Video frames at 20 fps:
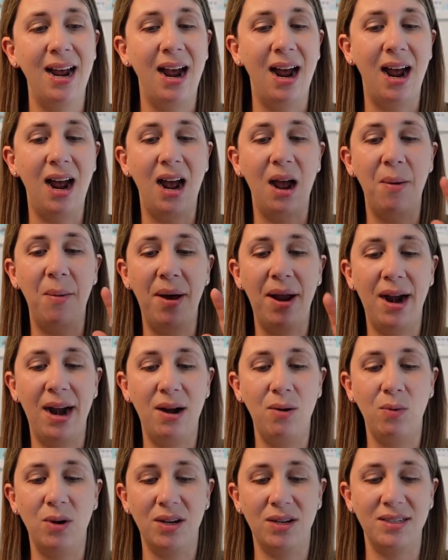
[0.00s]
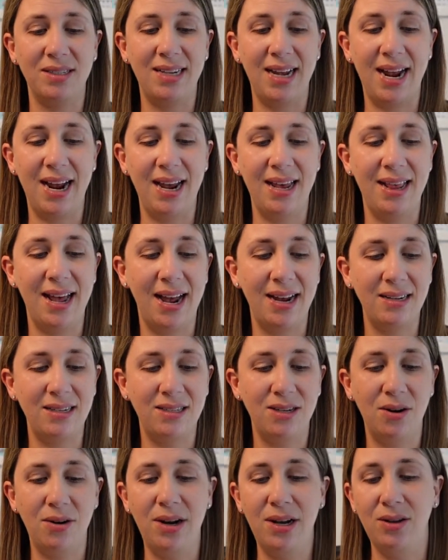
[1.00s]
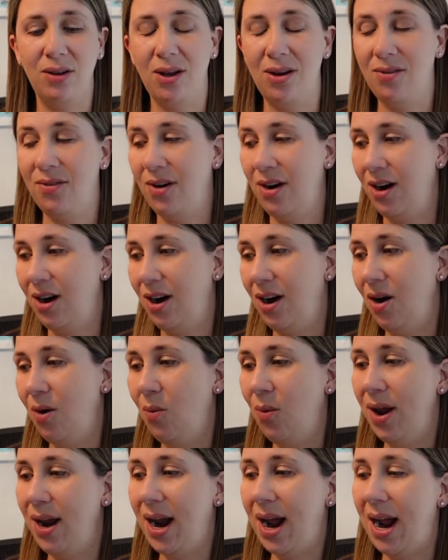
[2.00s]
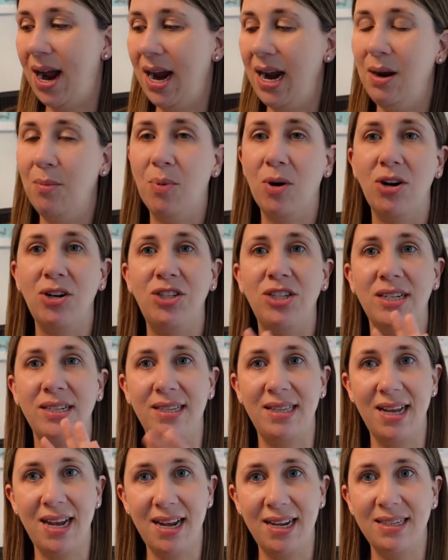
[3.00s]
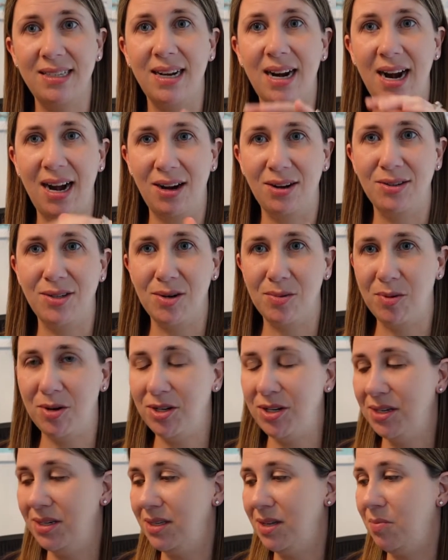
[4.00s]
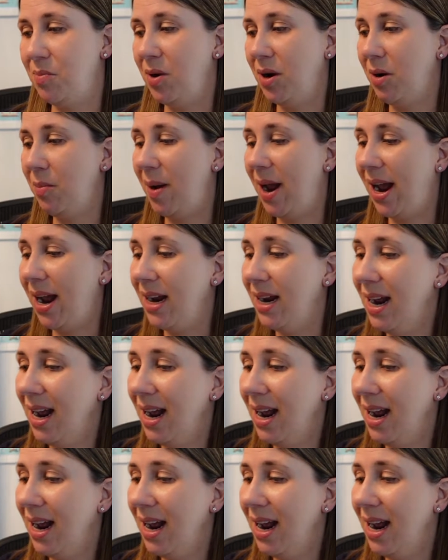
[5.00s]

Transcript: And I will say that Stony Clover, when I purchased this, and I also purchased the book bag,